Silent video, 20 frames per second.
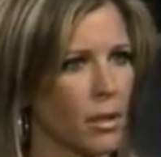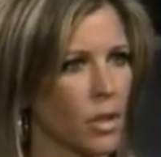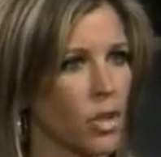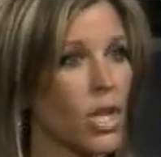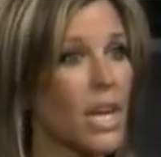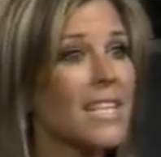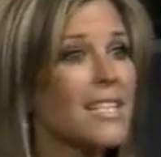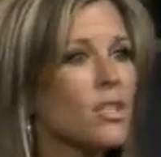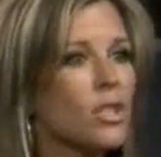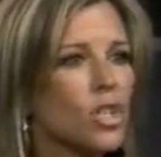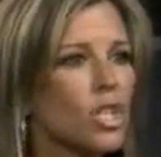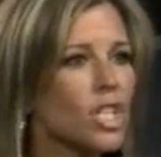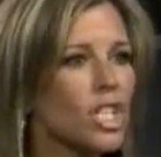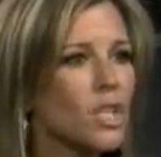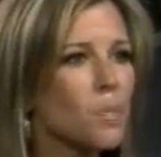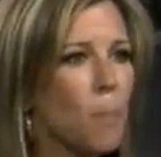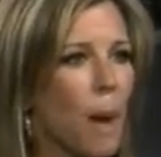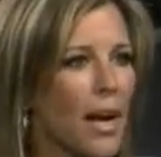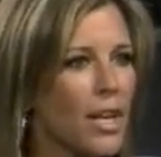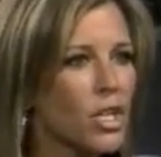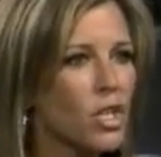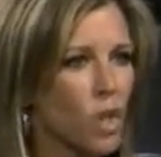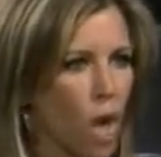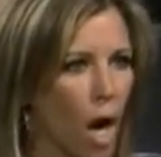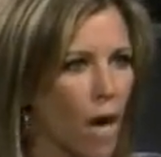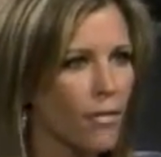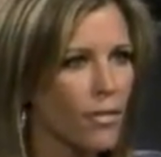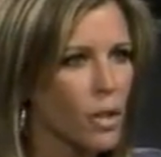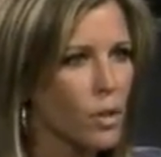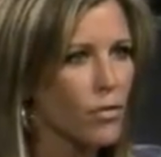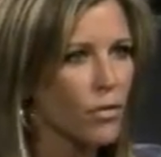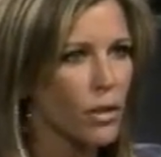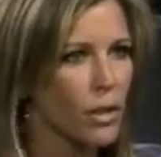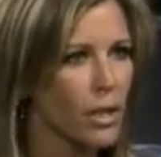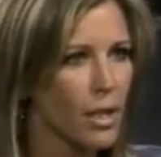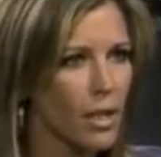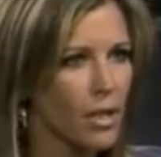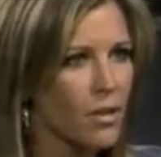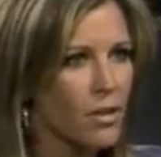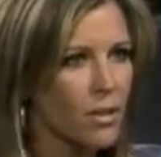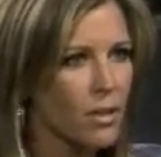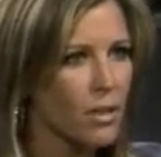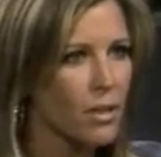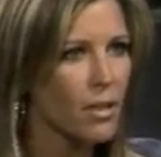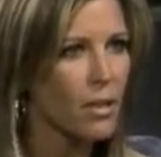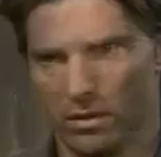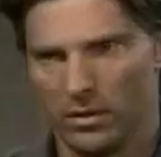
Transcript: Jason, she sponged off you for years.